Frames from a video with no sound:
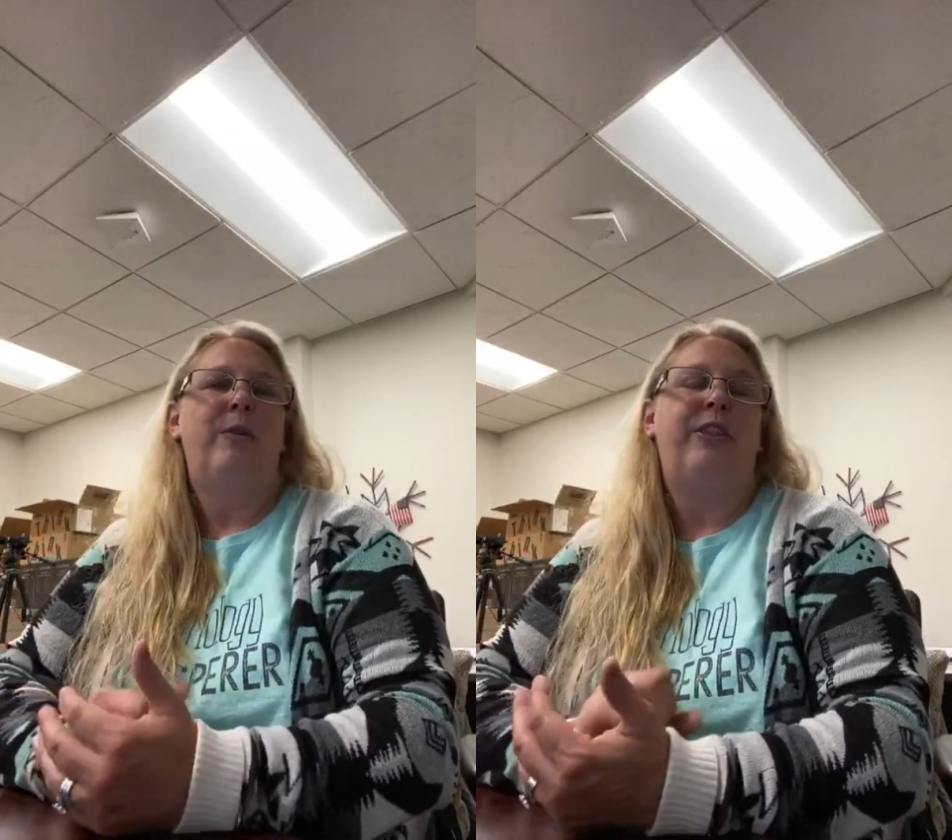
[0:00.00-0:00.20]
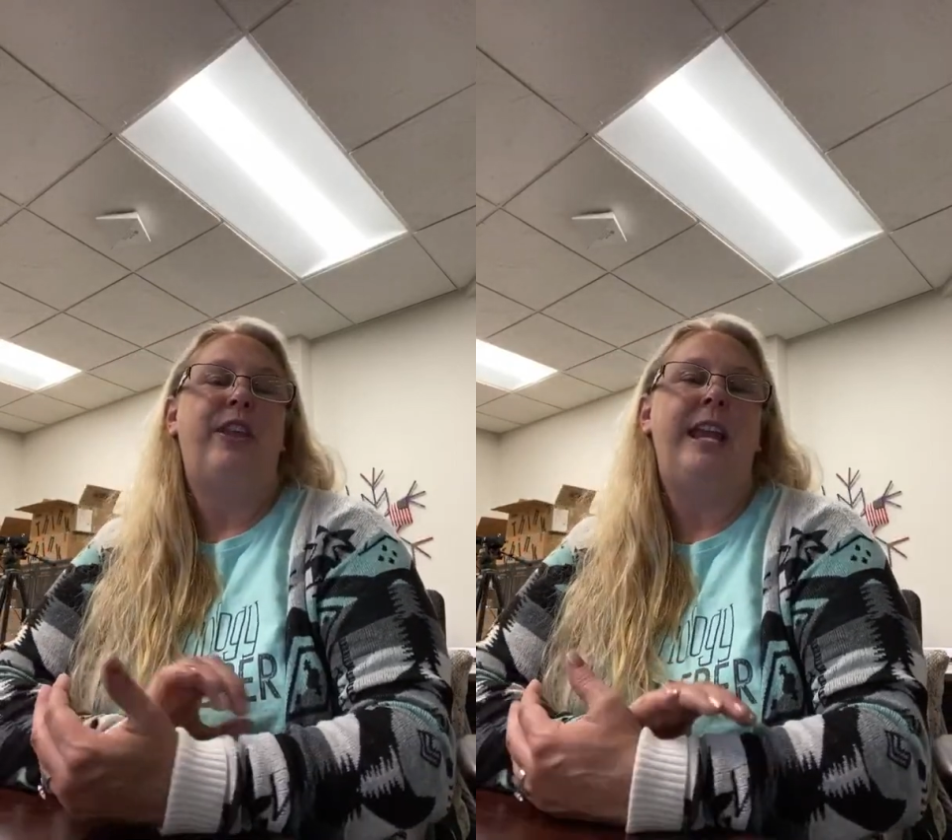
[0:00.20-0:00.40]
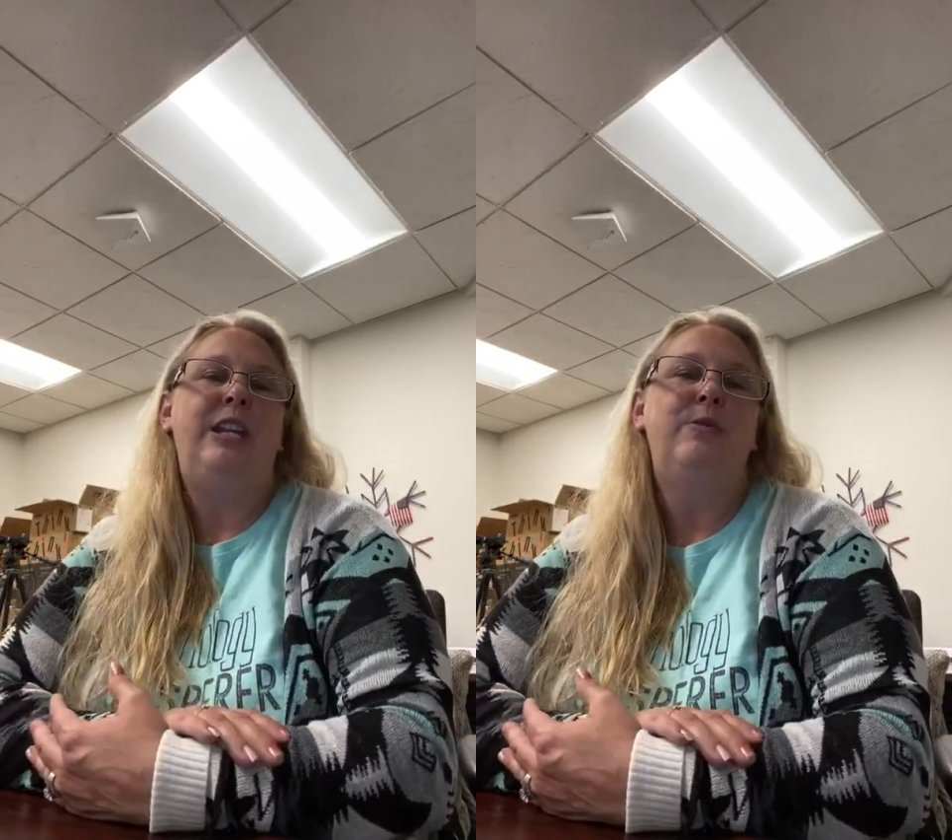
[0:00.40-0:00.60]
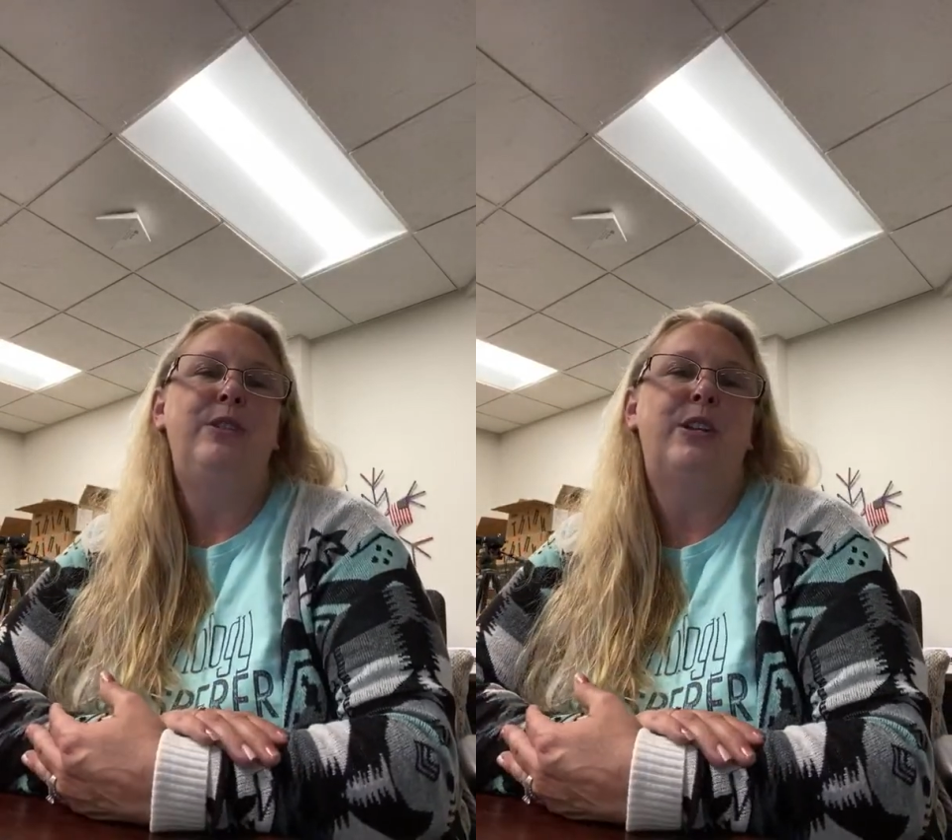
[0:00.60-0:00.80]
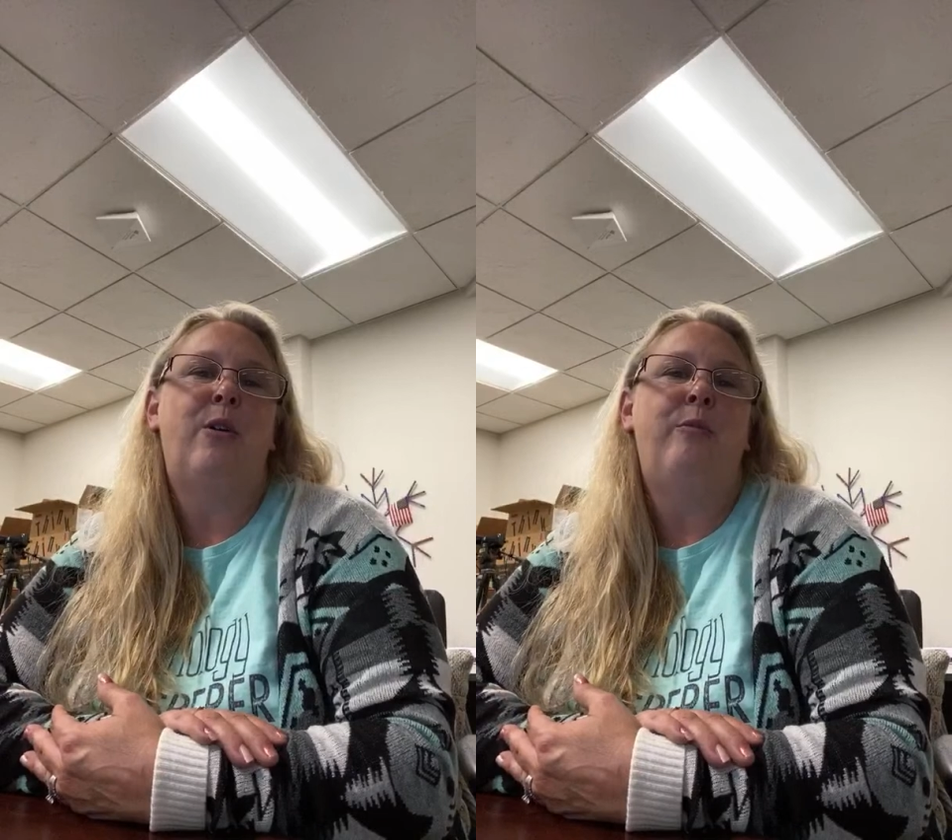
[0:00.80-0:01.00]
Well, thank you
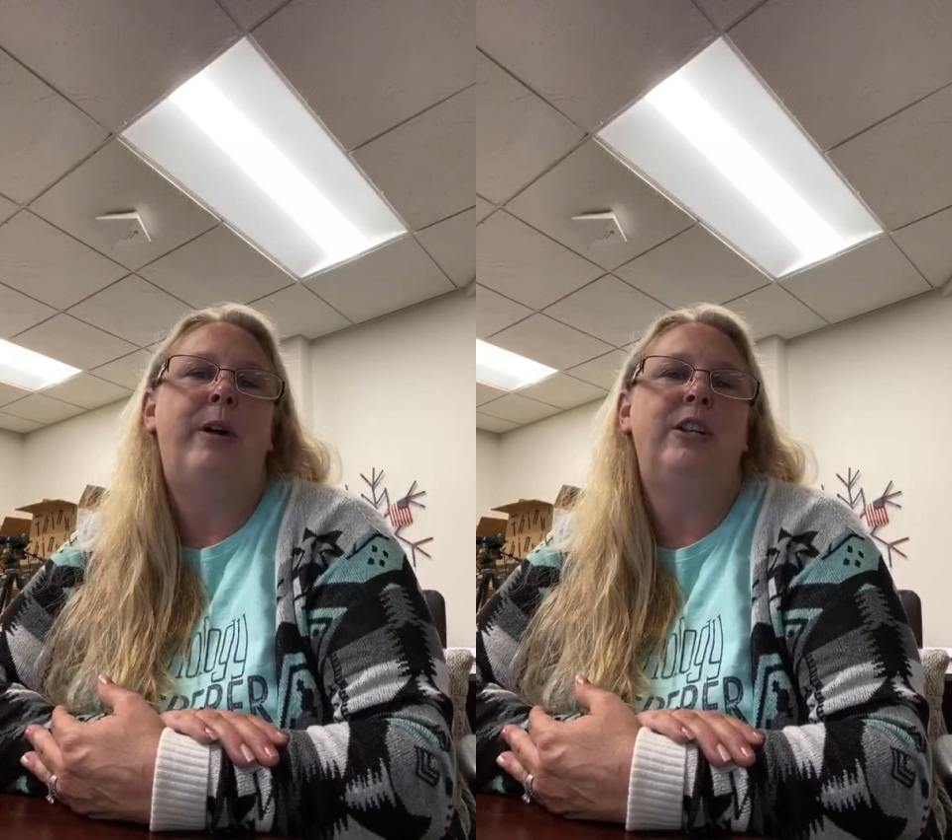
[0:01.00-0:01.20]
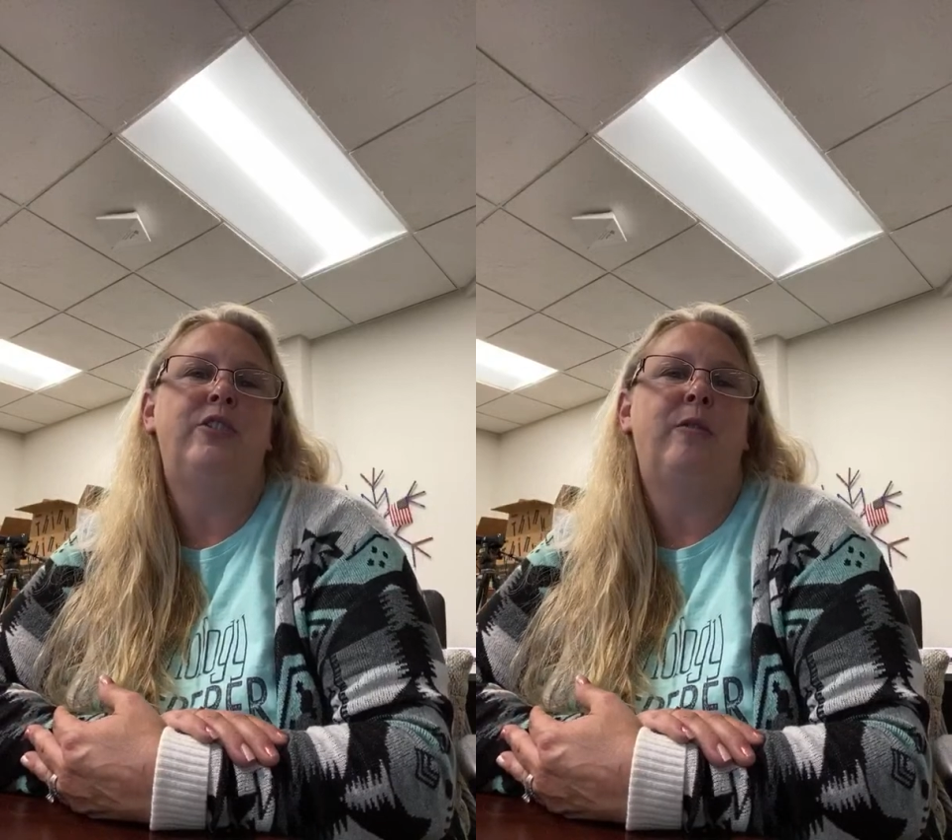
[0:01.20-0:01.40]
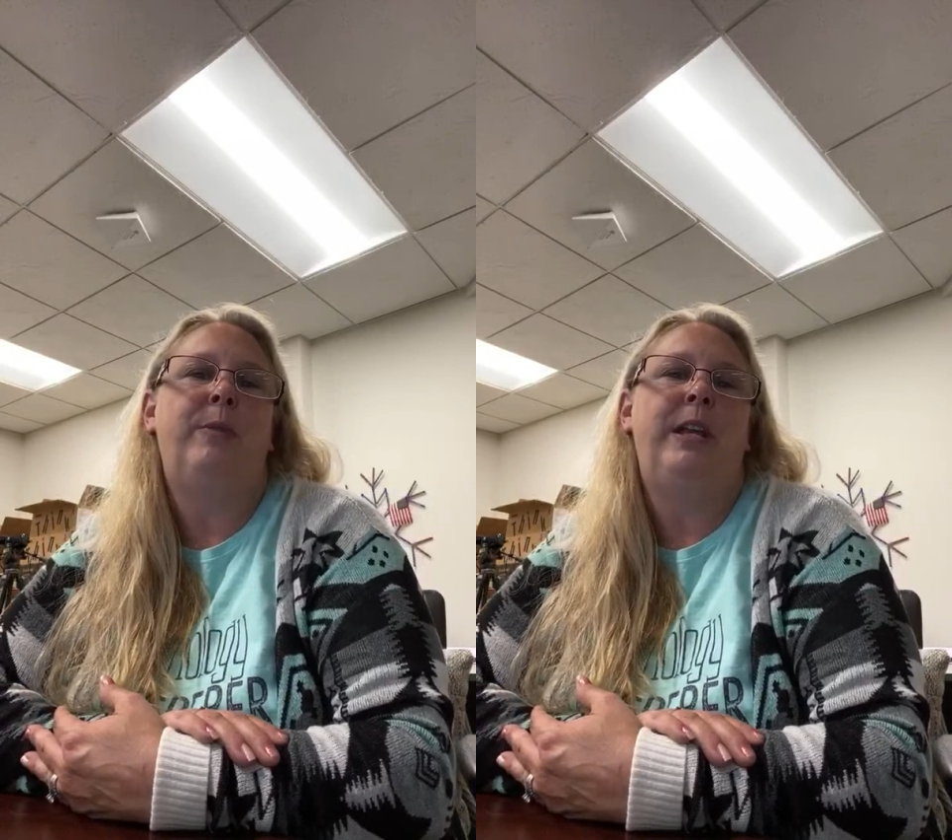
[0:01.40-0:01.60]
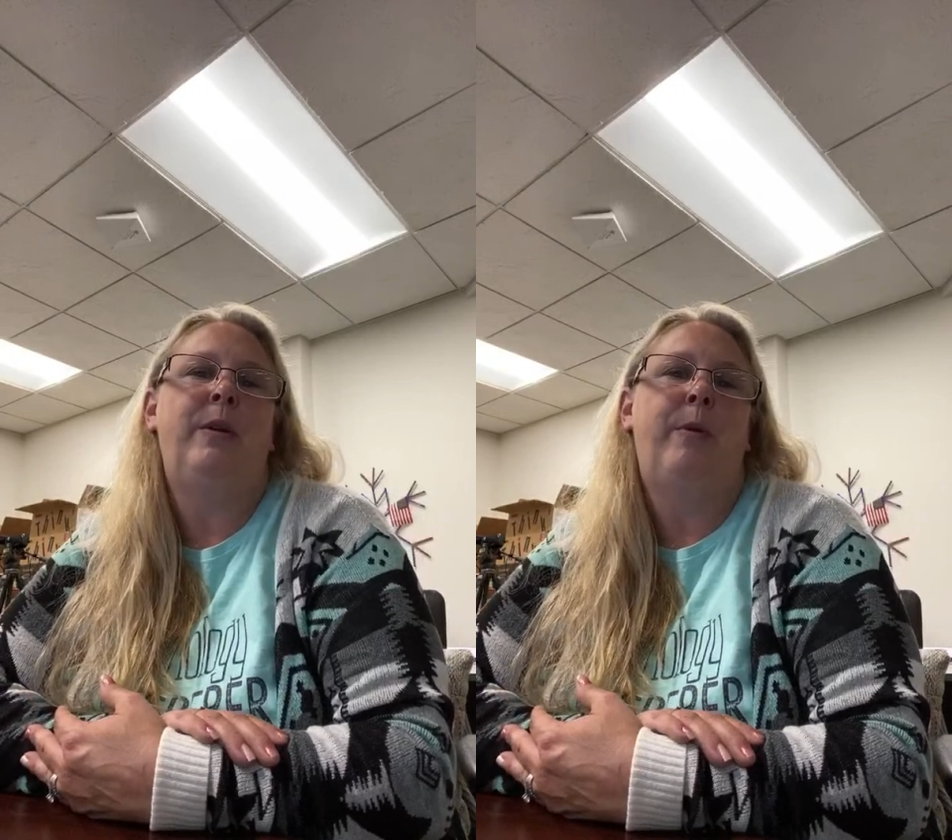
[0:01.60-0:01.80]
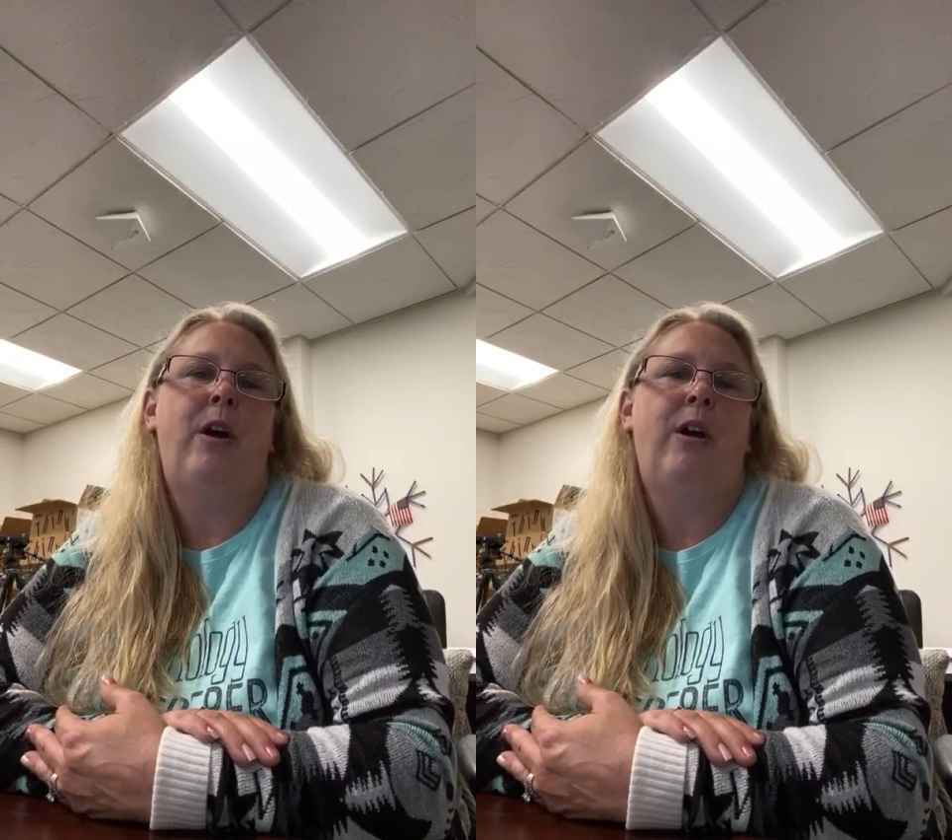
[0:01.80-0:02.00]
so much for being
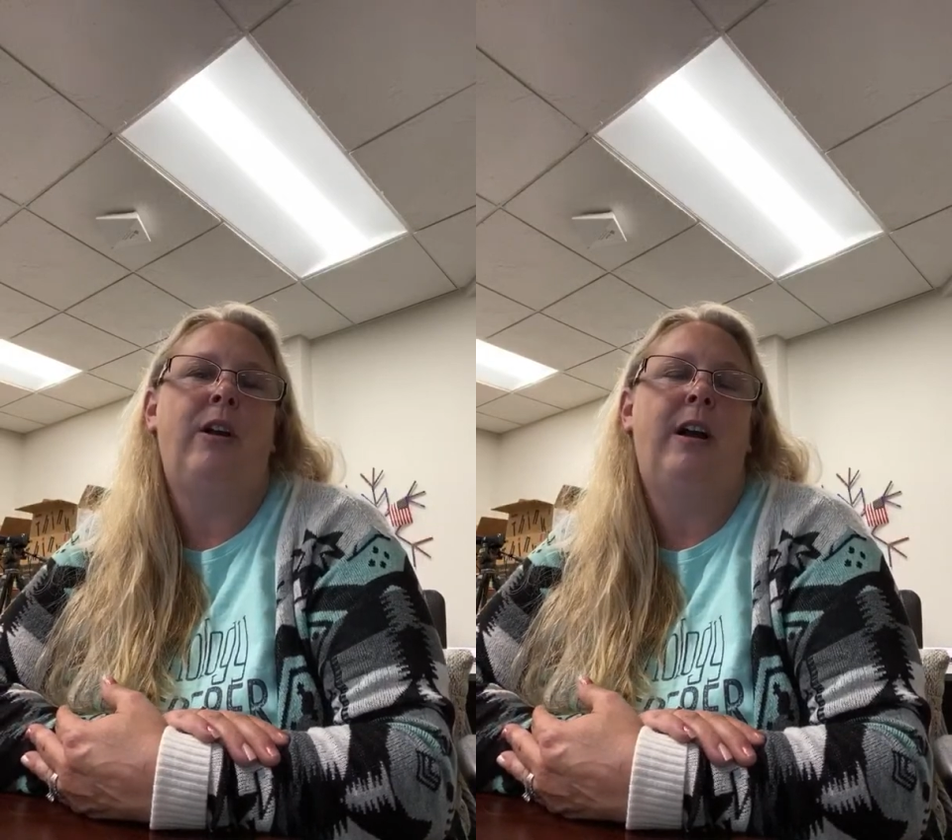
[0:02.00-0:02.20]
a part